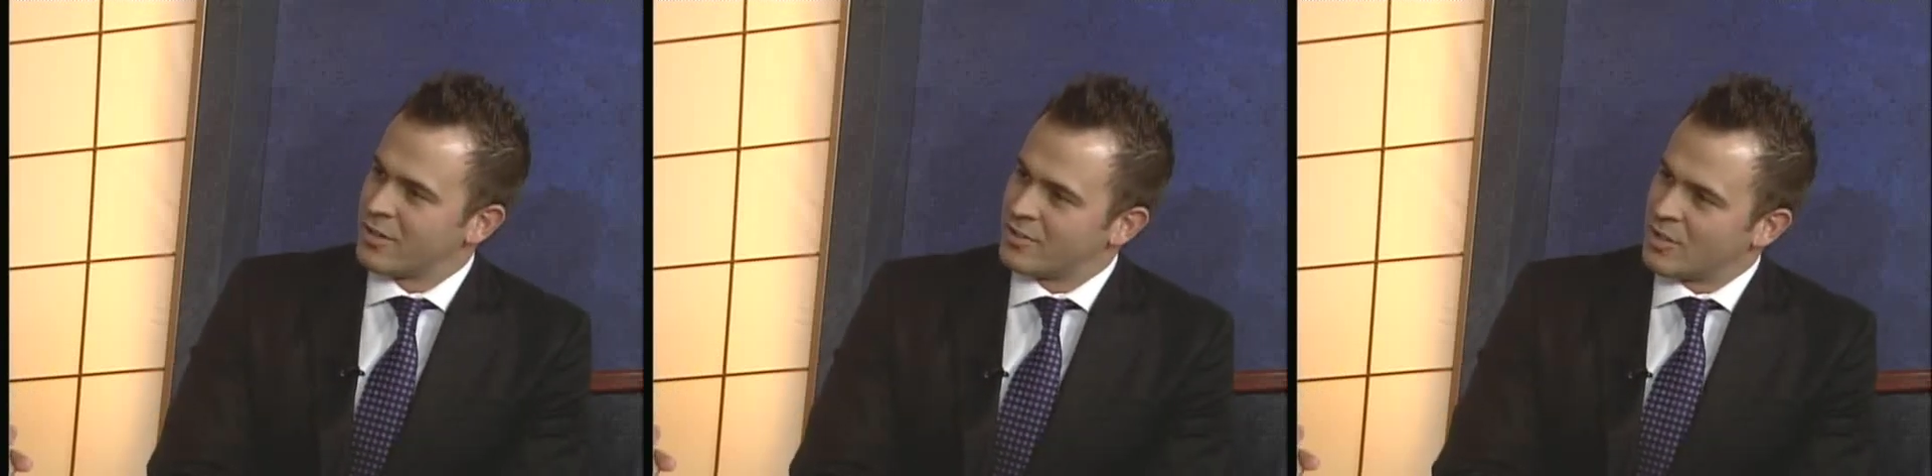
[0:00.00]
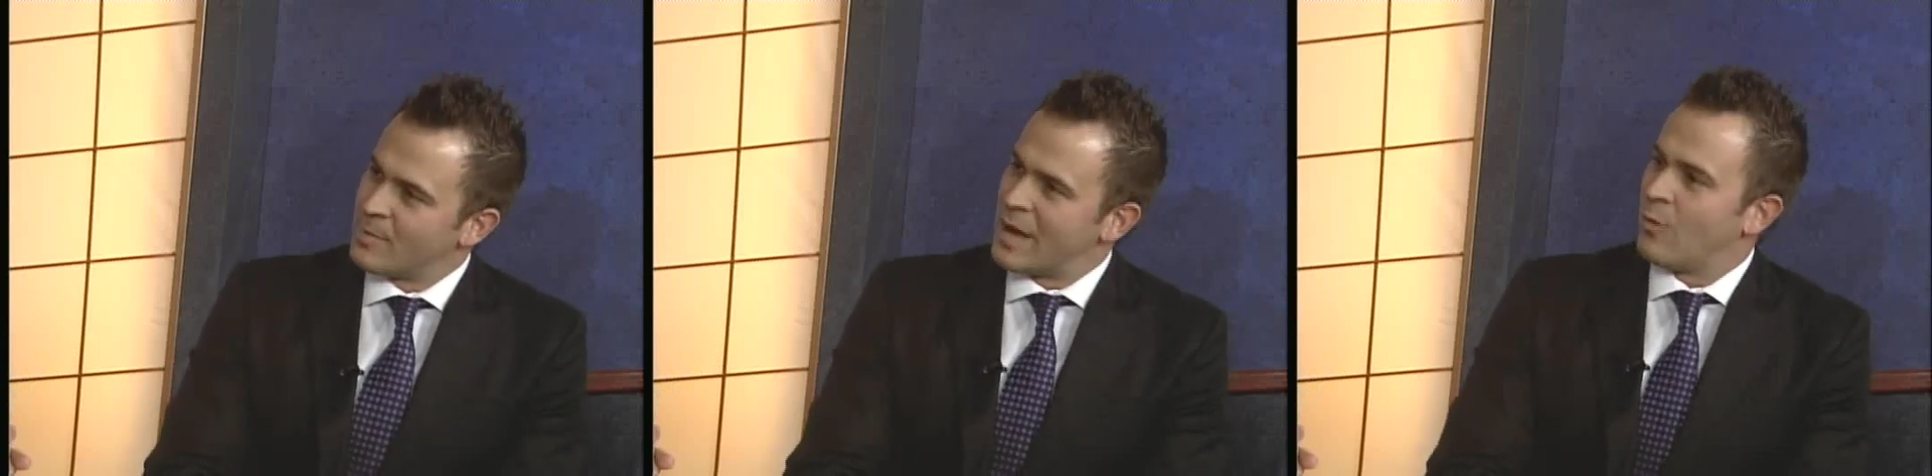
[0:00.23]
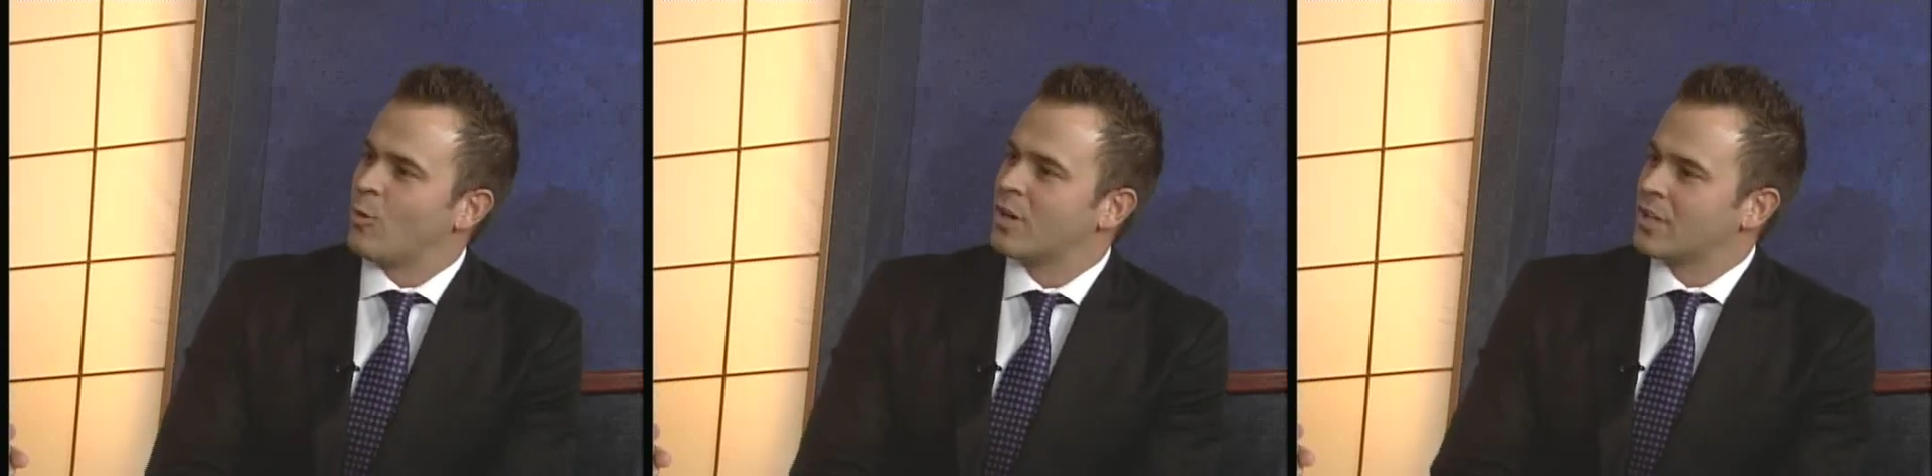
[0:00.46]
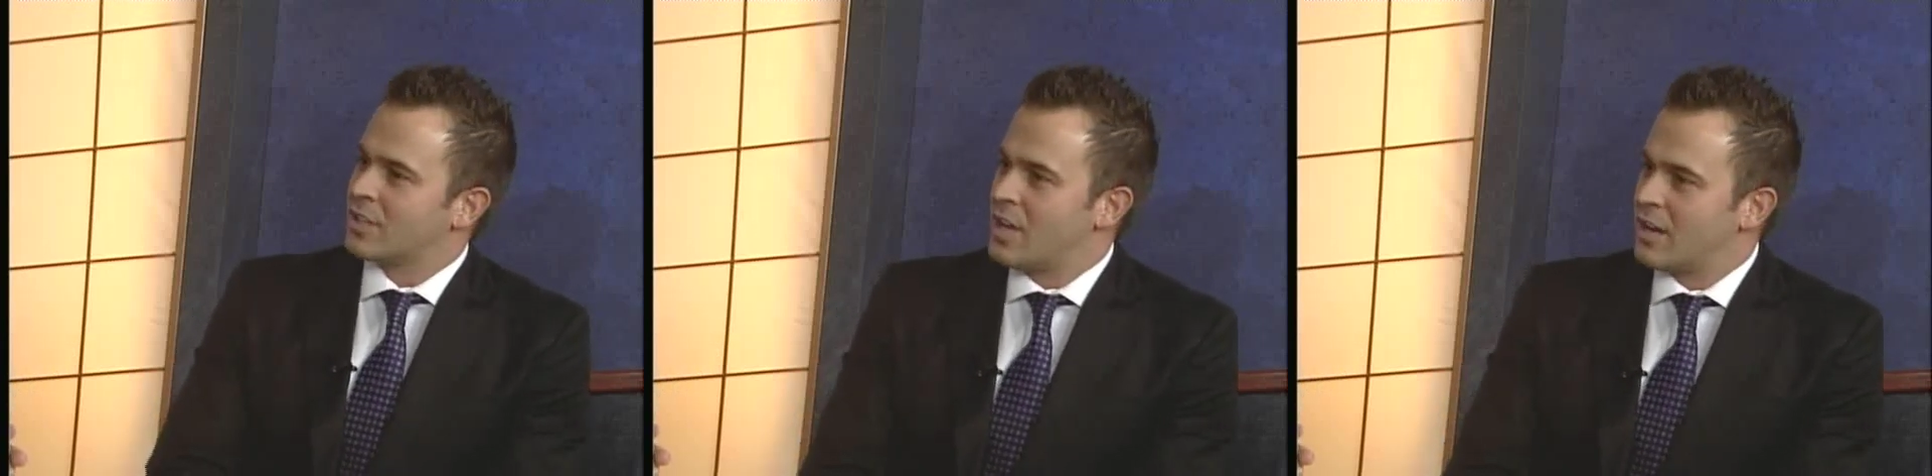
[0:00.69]
until about
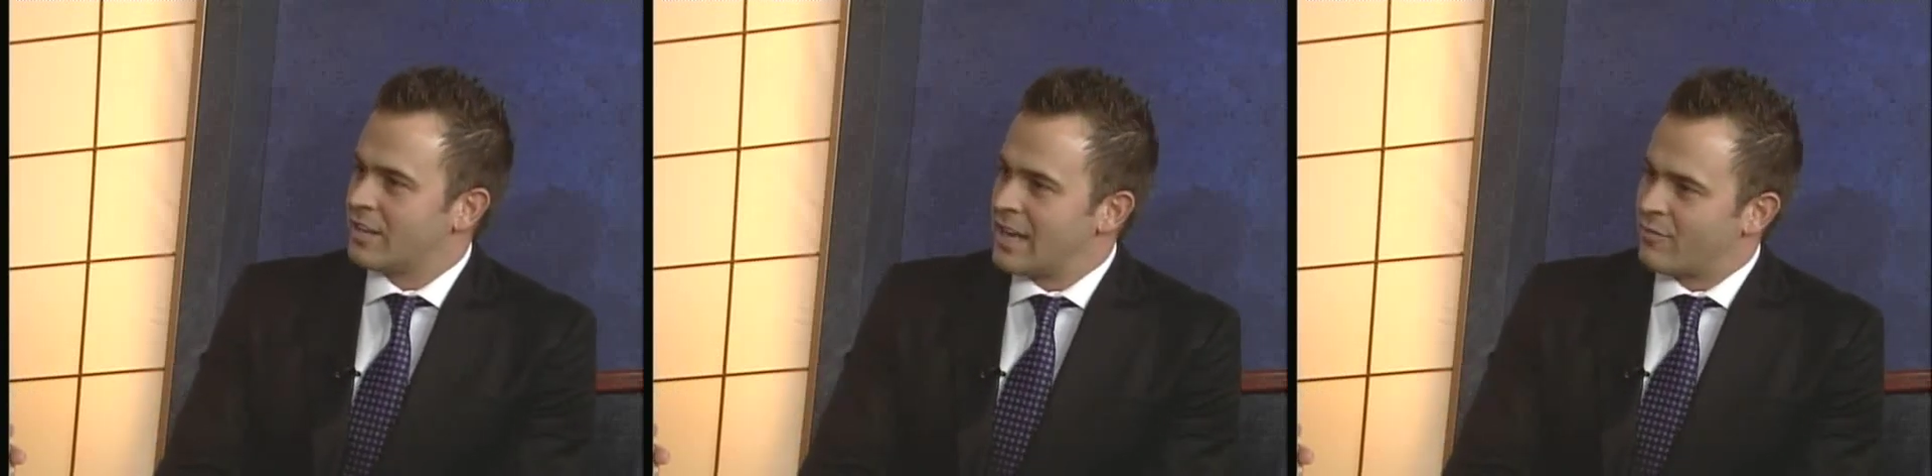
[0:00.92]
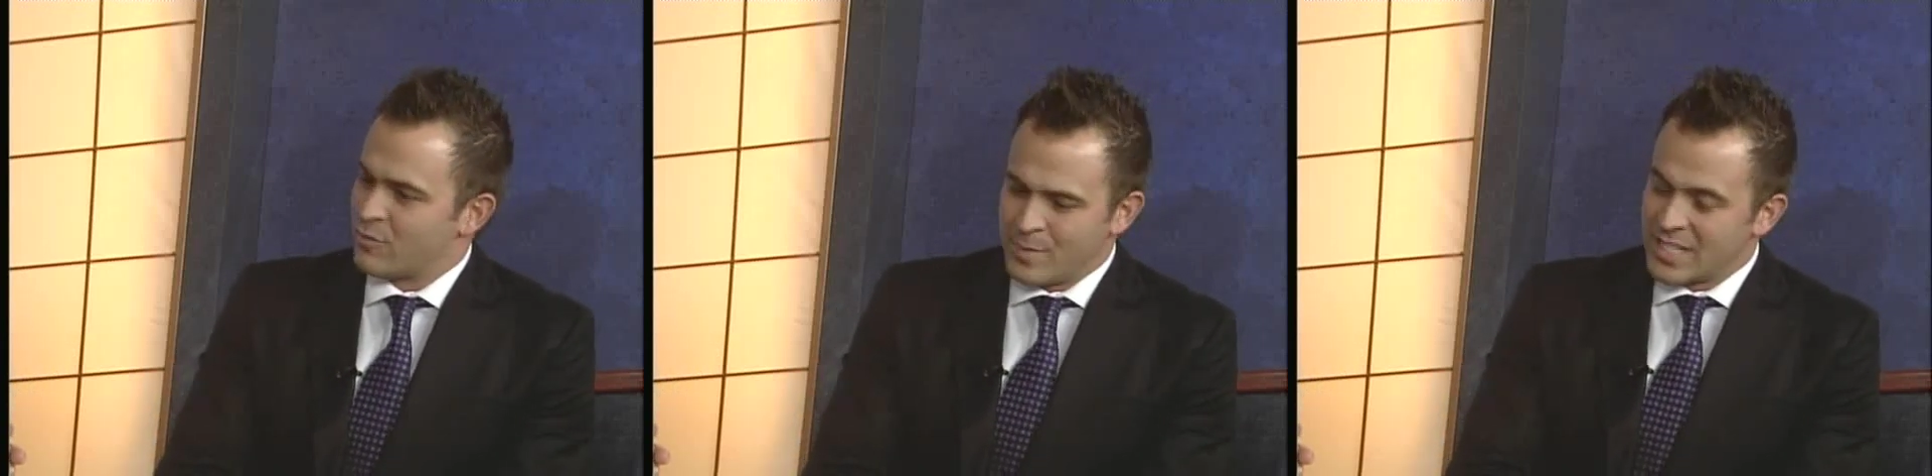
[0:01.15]
one o'clock in the afternoon.